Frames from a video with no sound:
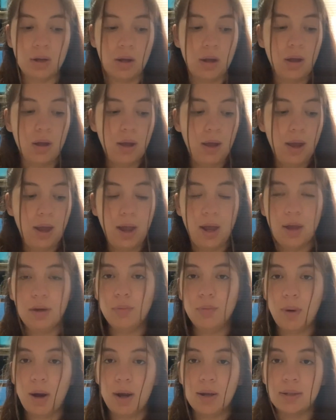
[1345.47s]
headrest
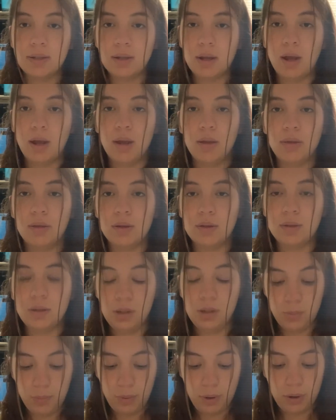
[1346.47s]
and the
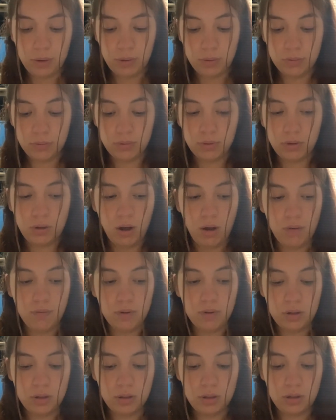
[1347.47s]
seatbelt
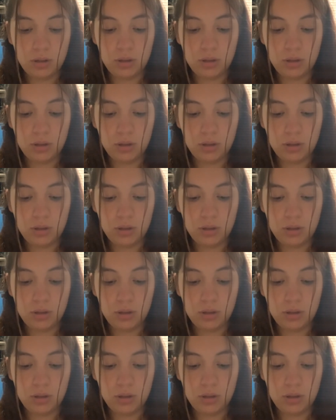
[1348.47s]
covers